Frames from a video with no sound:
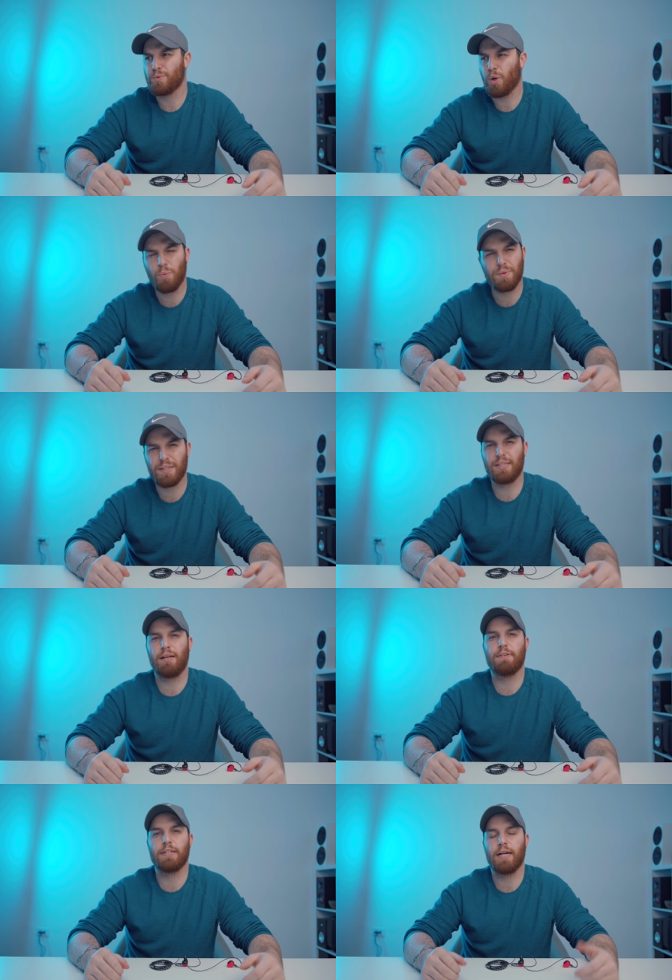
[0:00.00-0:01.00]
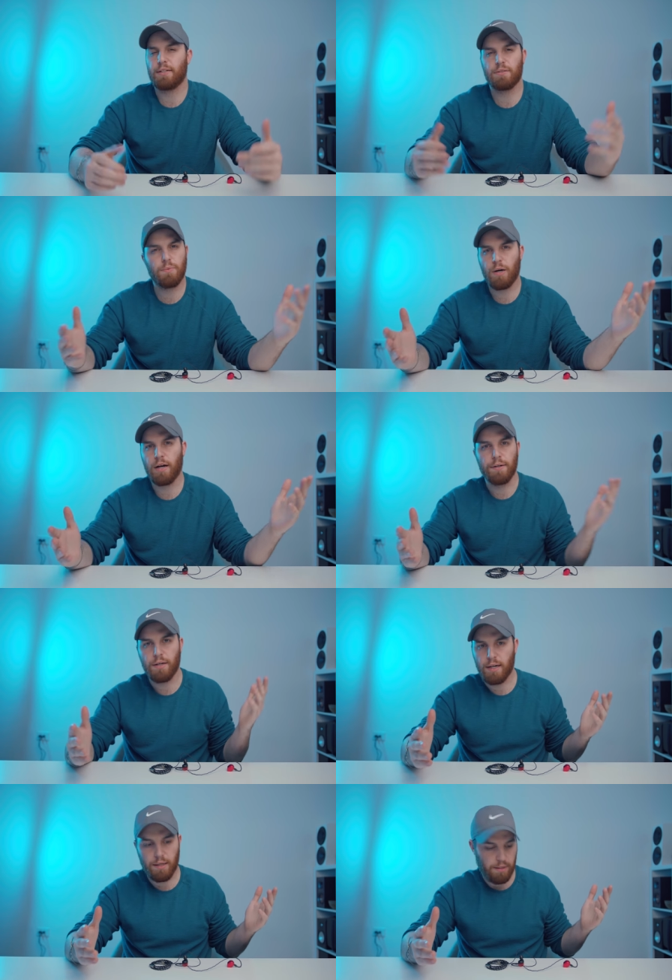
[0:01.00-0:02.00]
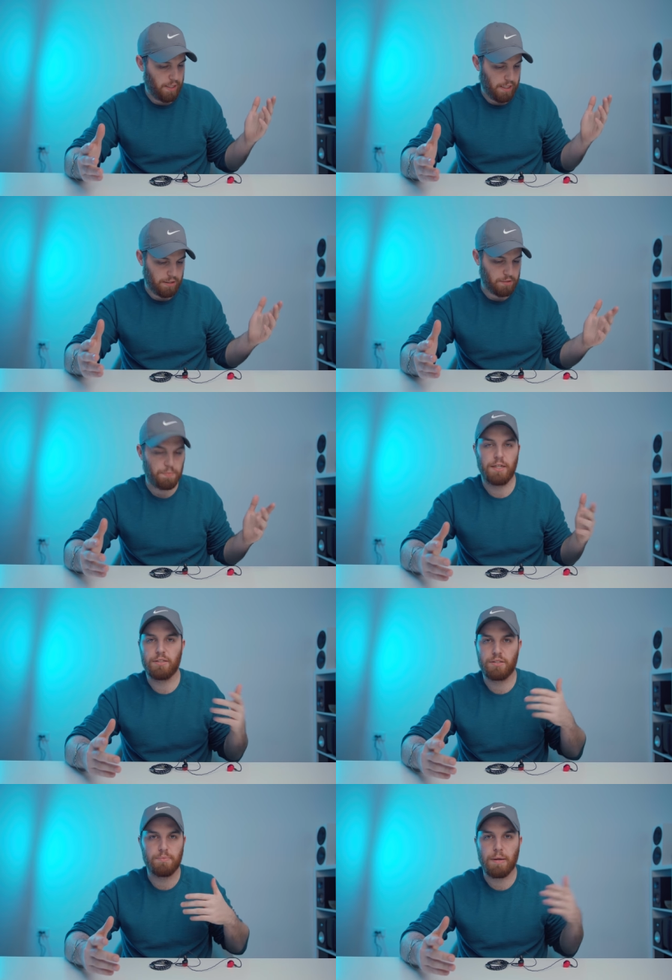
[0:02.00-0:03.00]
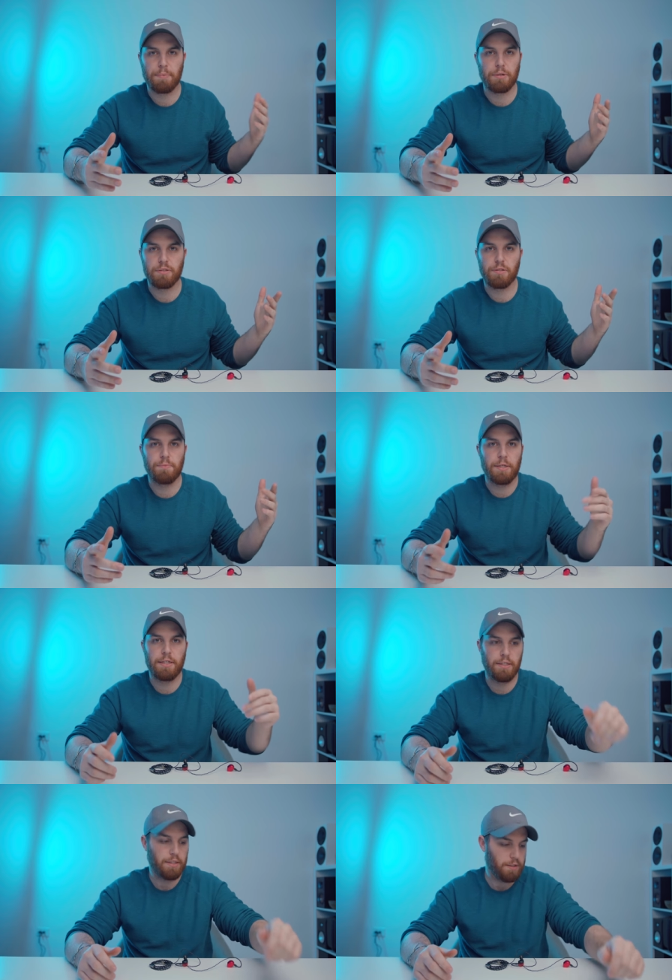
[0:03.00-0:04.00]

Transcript: don't really love it. I don't know why. Uh, I can't explain it. It's just my personal opinion